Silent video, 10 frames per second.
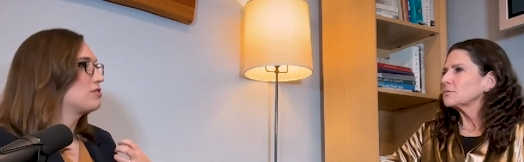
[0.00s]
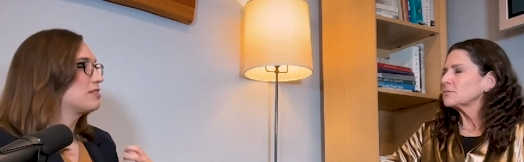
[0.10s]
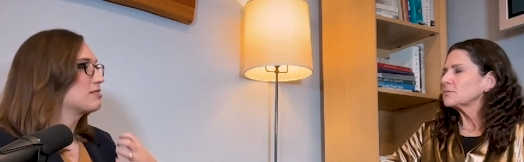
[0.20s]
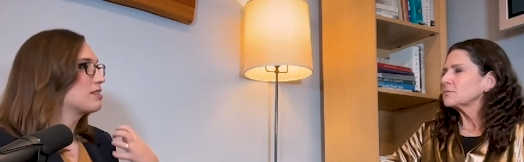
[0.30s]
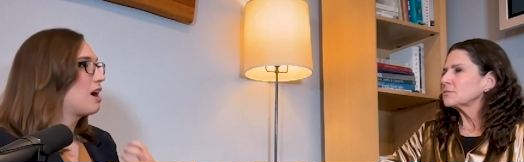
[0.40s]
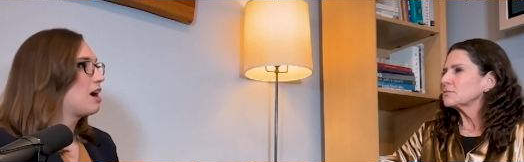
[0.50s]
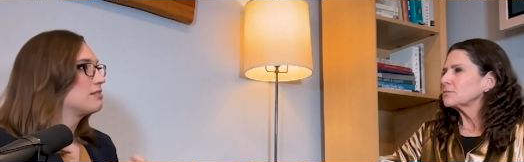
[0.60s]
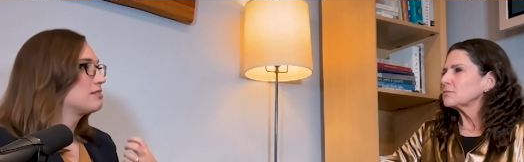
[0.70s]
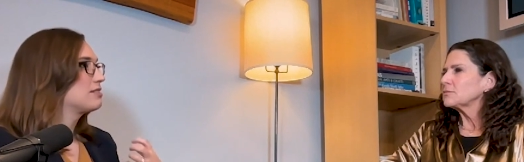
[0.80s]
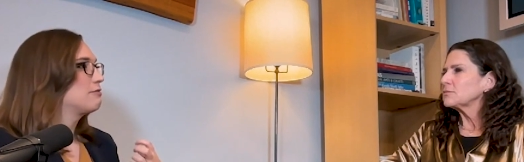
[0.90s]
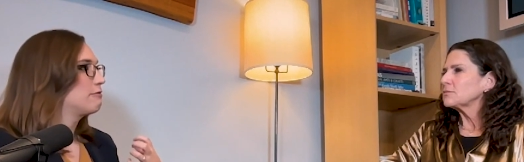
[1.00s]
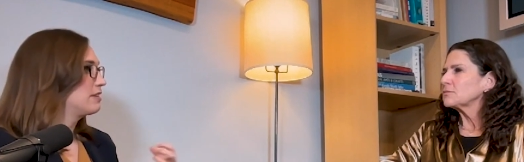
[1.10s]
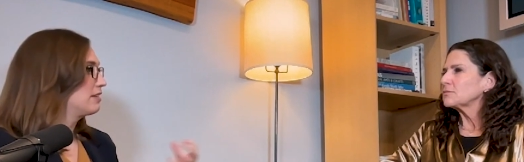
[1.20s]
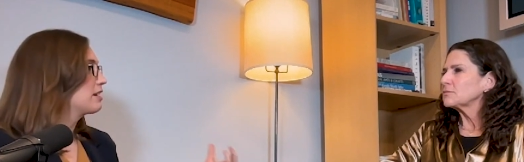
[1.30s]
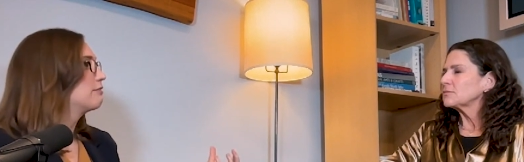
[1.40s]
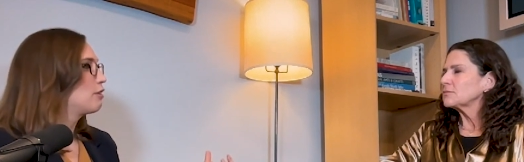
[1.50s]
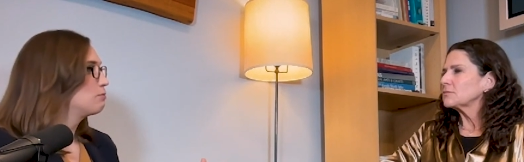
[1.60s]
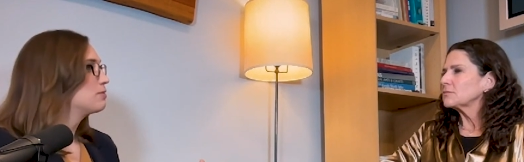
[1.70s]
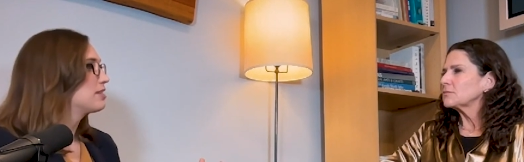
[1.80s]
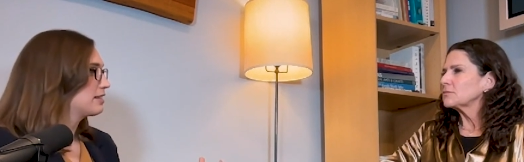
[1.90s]
Speaker 1: this constant feeling of
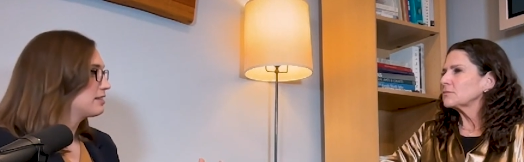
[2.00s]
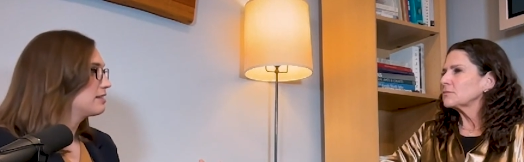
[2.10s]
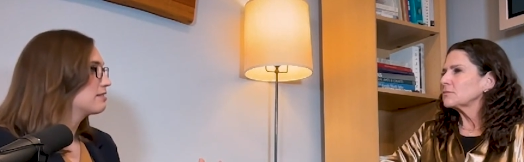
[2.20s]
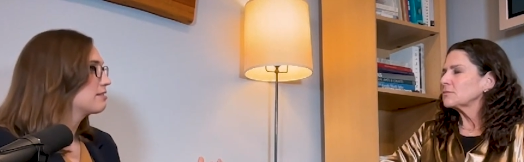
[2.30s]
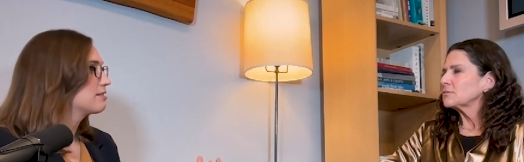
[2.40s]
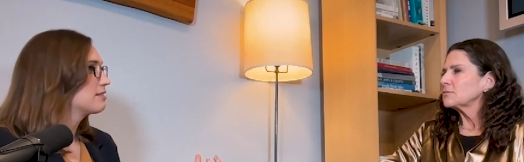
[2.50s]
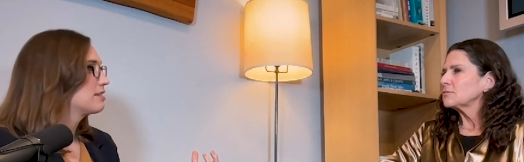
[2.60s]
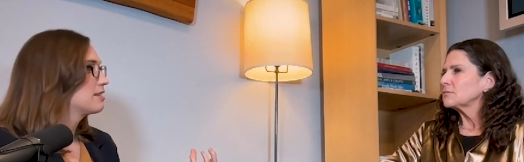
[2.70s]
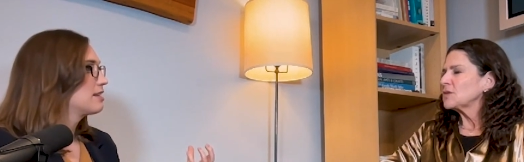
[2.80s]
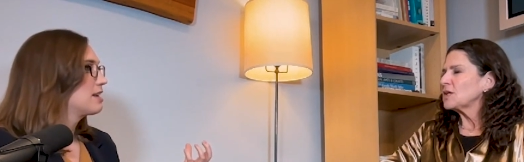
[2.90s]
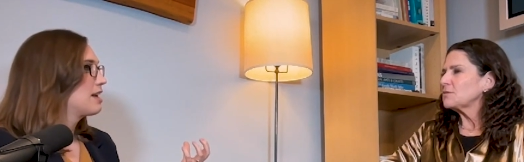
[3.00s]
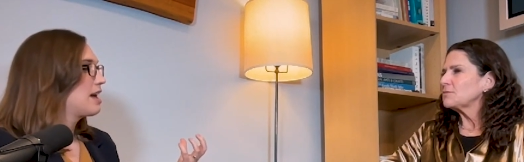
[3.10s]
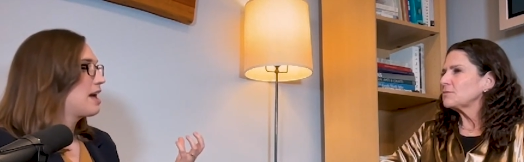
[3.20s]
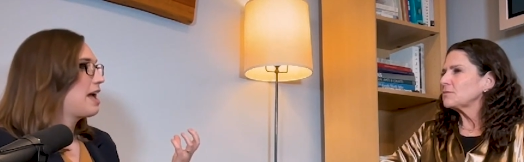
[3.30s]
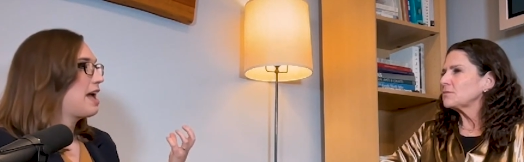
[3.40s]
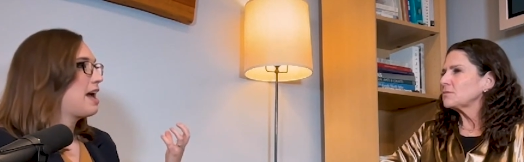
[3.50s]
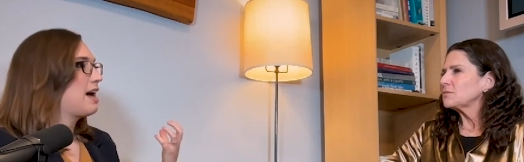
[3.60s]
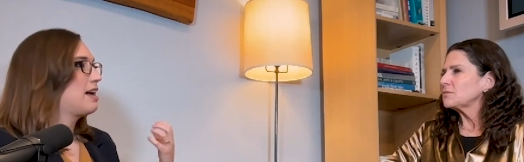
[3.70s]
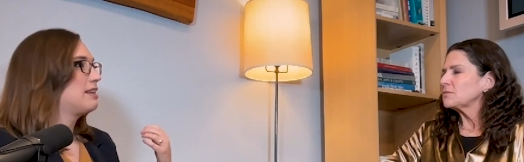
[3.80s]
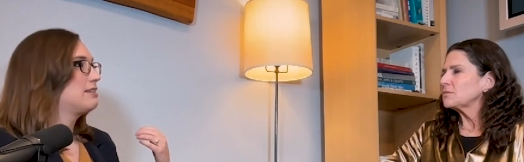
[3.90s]
homesickness. Yeah.
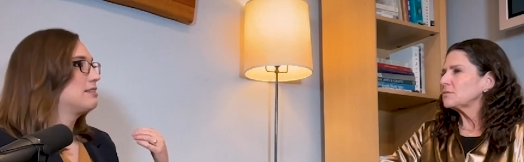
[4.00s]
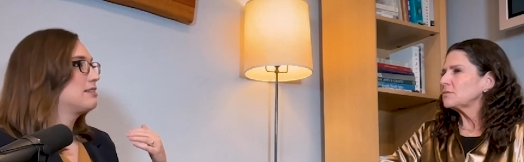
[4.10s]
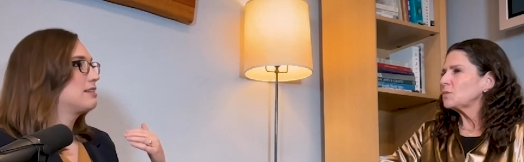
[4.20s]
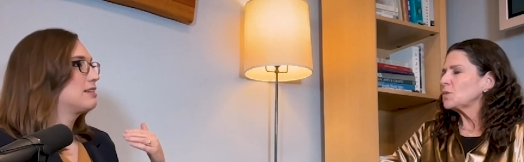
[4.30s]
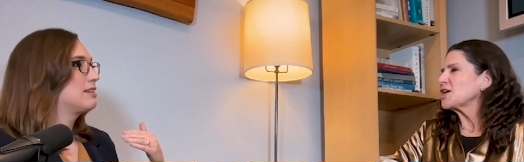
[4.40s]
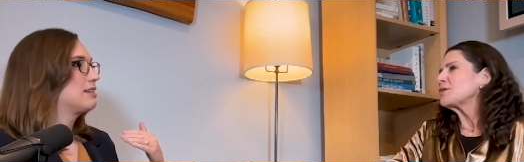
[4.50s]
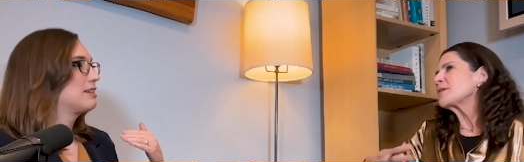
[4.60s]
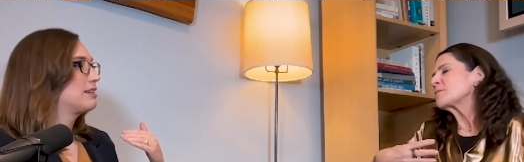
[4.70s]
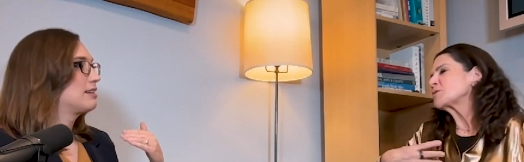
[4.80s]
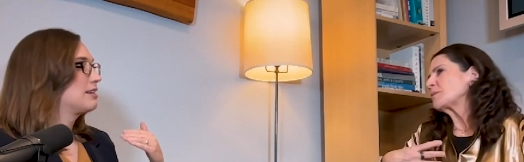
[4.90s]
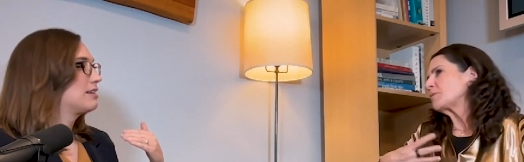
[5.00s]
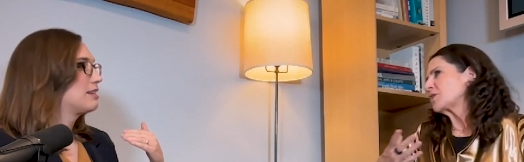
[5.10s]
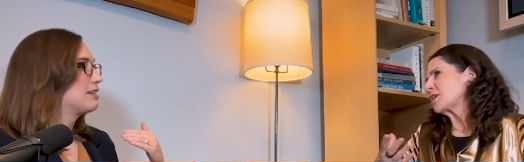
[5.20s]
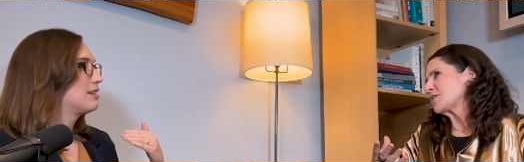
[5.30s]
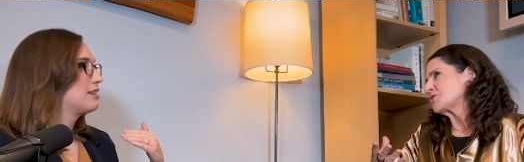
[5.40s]
And
Speaker 2: which I don't think most people can